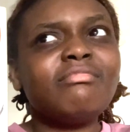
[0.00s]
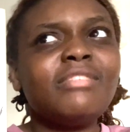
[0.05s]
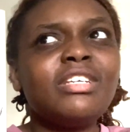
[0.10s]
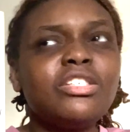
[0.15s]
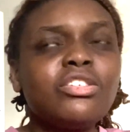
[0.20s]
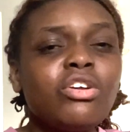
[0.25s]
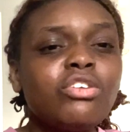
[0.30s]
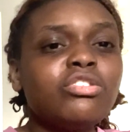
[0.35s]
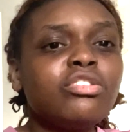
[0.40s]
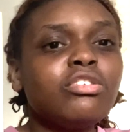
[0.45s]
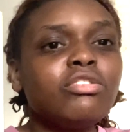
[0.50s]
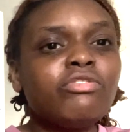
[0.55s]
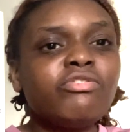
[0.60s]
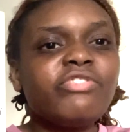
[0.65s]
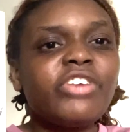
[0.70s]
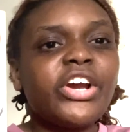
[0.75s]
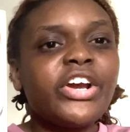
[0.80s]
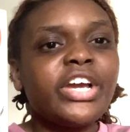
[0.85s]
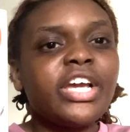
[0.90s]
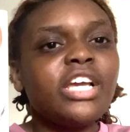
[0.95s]
he's
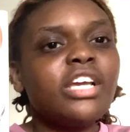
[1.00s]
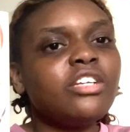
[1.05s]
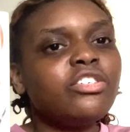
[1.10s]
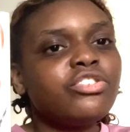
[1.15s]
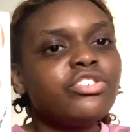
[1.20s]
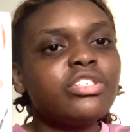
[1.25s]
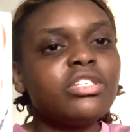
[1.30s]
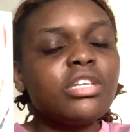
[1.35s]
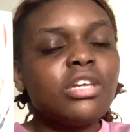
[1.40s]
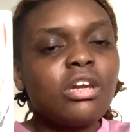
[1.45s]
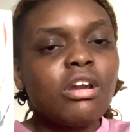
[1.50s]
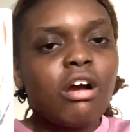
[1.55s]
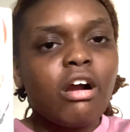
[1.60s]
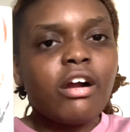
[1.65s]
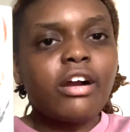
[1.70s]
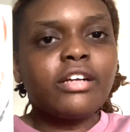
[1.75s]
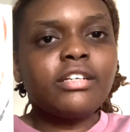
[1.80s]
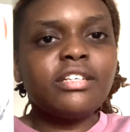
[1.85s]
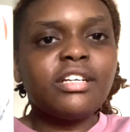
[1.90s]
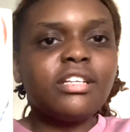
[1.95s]
also very interested in
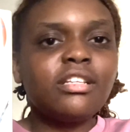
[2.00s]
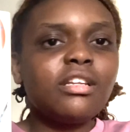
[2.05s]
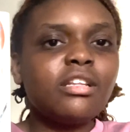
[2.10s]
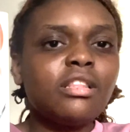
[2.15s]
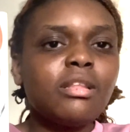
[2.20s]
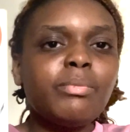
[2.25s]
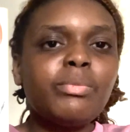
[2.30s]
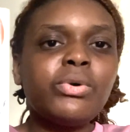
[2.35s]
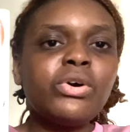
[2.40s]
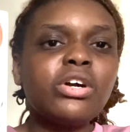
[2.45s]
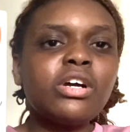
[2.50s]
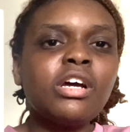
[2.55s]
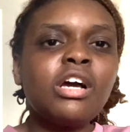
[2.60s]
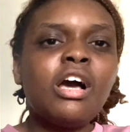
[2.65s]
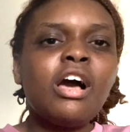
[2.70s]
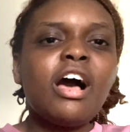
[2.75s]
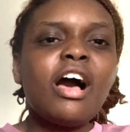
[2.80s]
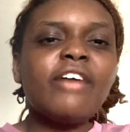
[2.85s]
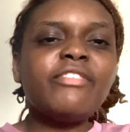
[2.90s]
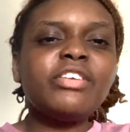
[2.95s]
art, and in the book,
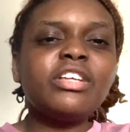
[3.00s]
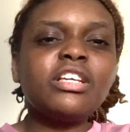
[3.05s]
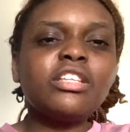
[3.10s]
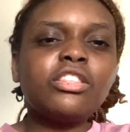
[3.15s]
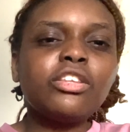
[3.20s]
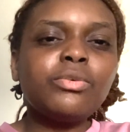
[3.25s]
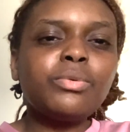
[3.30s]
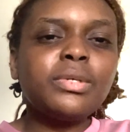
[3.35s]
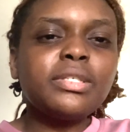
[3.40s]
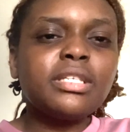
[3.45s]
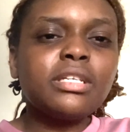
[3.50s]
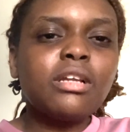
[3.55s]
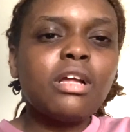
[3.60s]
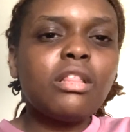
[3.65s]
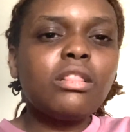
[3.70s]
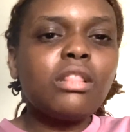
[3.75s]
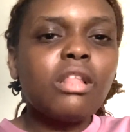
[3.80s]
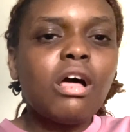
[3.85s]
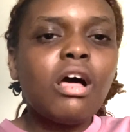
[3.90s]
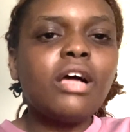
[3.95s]
I feel like there wasn't
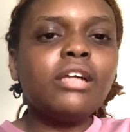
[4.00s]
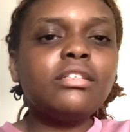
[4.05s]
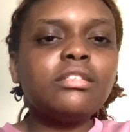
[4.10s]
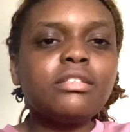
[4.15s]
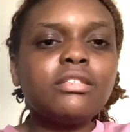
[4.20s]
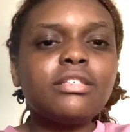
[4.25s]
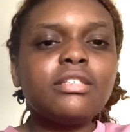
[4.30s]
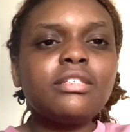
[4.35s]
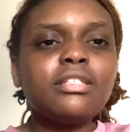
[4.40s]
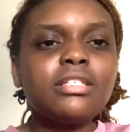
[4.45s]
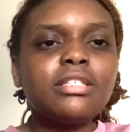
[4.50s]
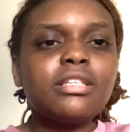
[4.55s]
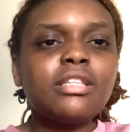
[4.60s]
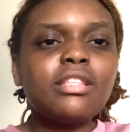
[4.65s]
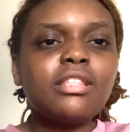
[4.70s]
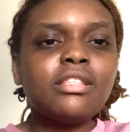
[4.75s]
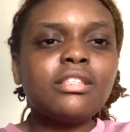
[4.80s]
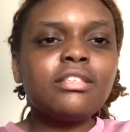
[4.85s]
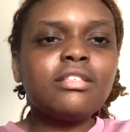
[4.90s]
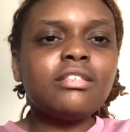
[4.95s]
a lot
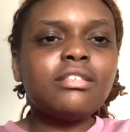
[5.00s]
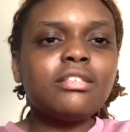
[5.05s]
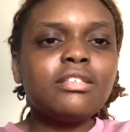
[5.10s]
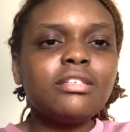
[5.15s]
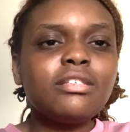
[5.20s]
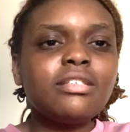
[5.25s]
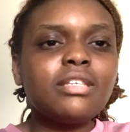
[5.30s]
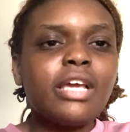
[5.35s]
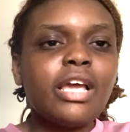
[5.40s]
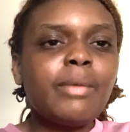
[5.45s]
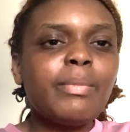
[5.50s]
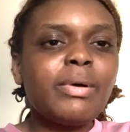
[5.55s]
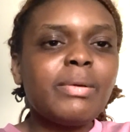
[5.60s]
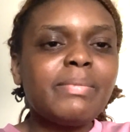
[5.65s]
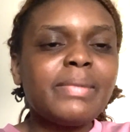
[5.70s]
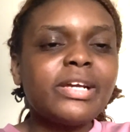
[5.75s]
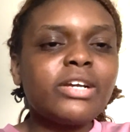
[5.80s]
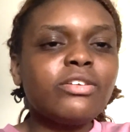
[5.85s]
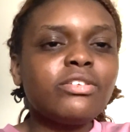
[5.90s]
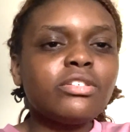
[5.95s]
to say
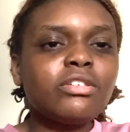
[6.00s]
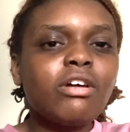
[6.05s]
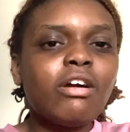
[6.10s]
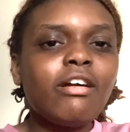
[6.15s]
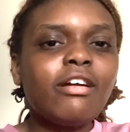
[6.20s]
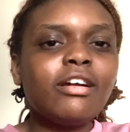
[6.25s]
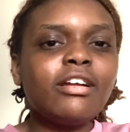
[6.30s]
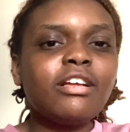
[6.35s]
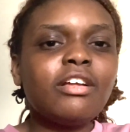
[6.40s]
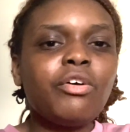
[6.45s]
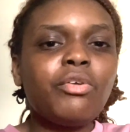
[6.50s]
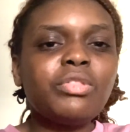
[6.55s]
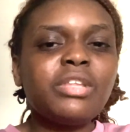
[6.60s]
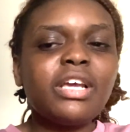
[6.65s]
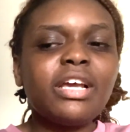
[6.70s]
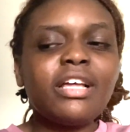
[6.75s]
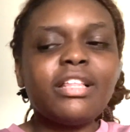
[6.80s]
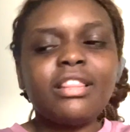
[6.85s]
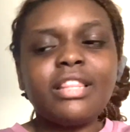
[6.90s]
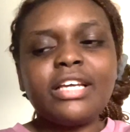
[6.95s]
about Michael's art,
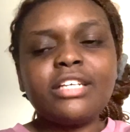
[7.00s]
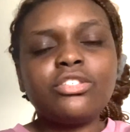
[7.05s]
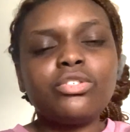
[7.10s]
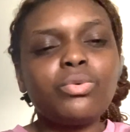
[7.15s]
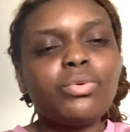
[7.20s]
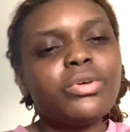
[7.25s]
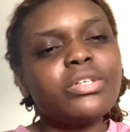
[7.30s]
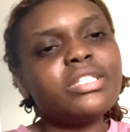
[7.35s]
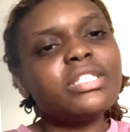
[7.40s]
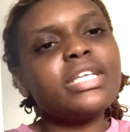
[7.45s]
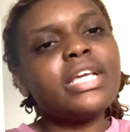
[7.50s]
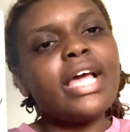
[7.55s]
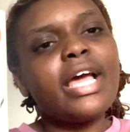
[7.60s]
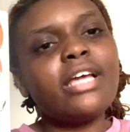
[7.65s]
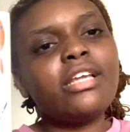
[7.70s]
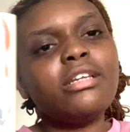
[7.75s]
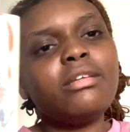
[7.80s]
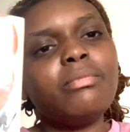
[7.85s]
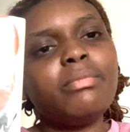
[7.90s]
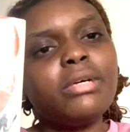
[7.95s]
only at like towards the
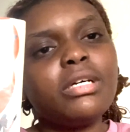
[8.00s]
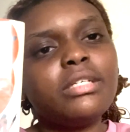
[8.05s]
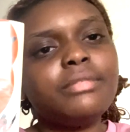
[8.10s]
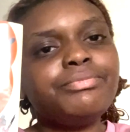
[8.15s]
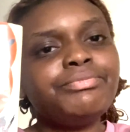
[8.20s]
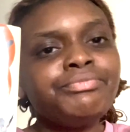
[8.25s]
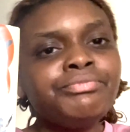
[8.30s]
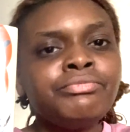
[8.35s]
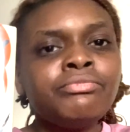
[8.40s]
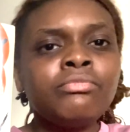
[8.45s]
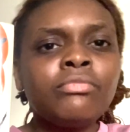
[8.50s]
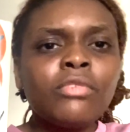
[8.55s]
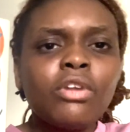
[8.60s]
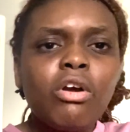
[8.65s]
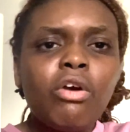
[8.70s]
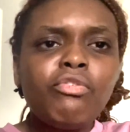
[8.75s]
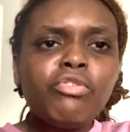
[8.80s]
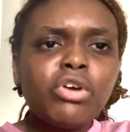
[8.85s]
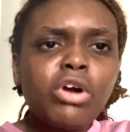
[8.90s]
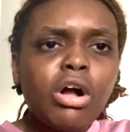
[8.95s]
end. But
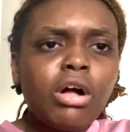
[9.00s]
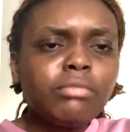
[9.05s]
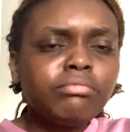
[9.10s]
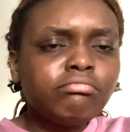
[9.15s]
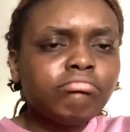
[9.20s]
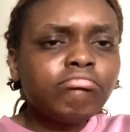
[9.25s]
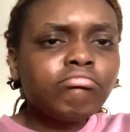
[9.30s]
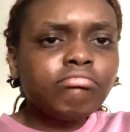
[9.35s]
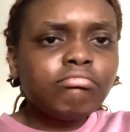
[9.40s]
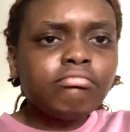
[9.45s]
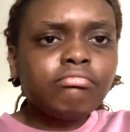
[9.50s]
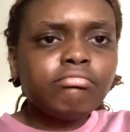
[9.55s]
overall,